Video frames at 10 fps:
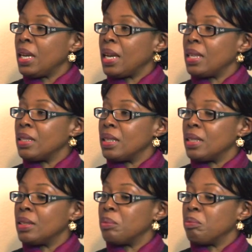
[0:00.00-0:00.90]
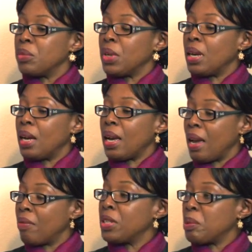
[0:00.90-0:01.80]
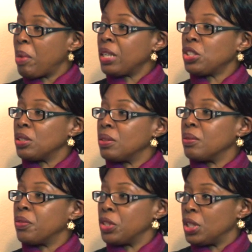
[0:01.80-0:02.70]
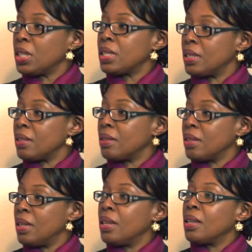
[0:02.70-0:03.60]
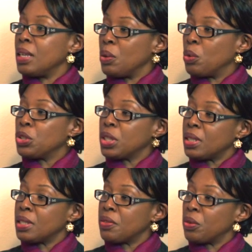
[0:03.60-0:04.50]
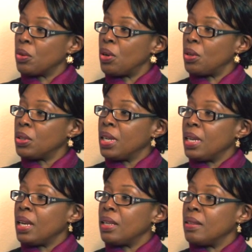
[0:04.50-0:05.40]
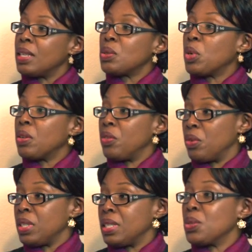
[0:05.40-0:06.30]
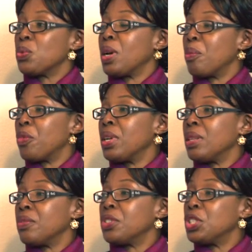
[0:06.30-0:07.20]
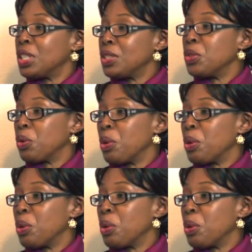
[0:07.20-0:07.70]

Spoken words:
And I have this passion for justice, equal justice for all. And that's one of the reasons why I'm running for judge of the